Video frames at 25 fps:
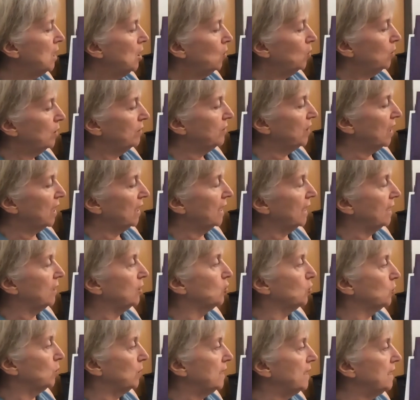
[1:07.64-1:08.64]
We've got a
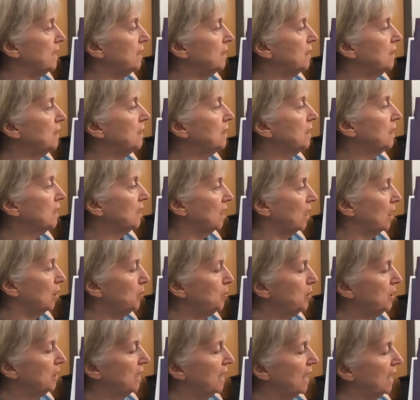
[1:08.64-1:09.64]
green cup,
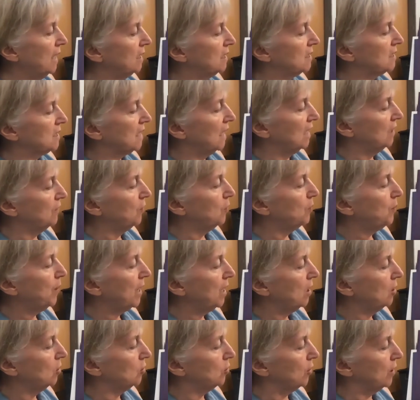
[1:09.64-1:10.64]
and it's kind of a
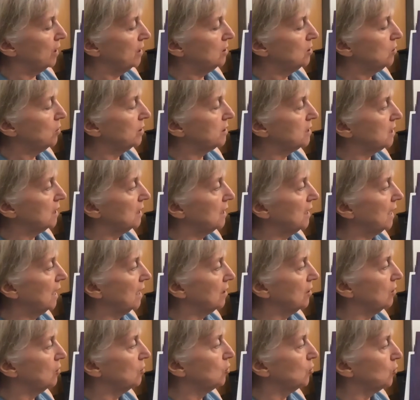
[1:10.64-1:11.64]
pale green, so it's a
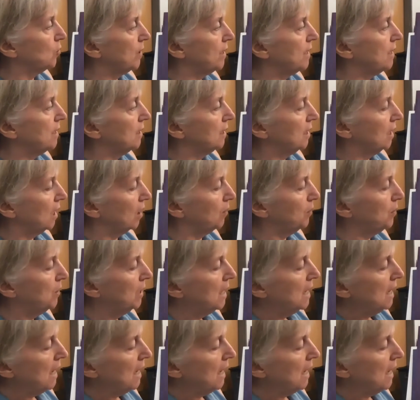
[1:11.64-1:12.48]
yellow-green cup,